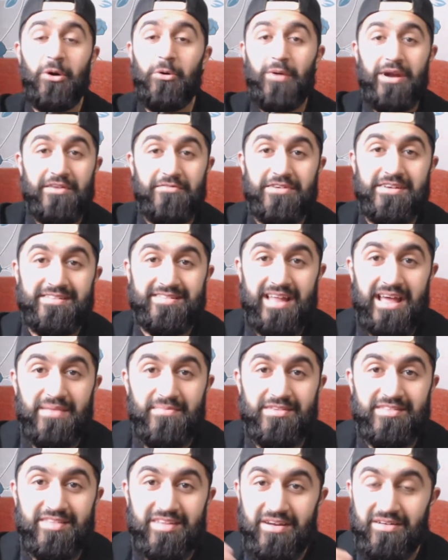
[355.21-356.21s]
or whatever his
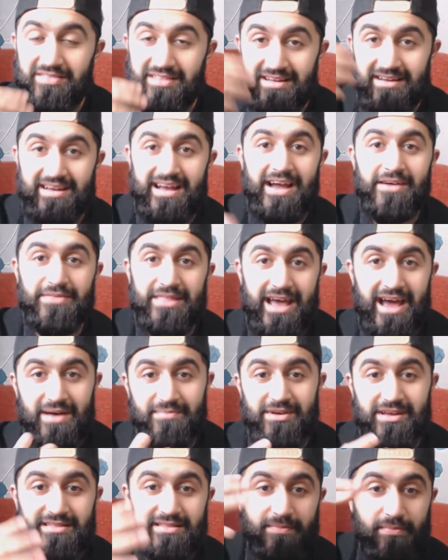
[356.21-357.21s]
name is, you know, the guy with the
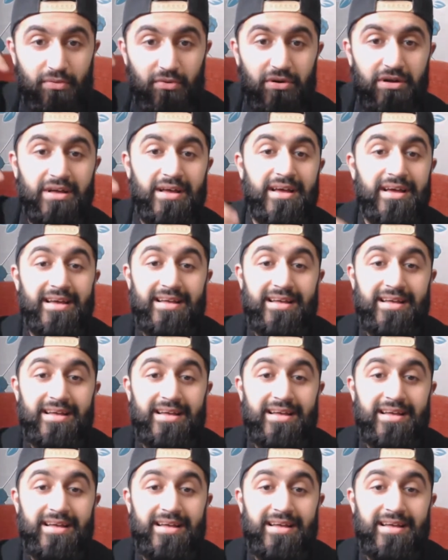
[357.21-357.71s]
hammer and the ball.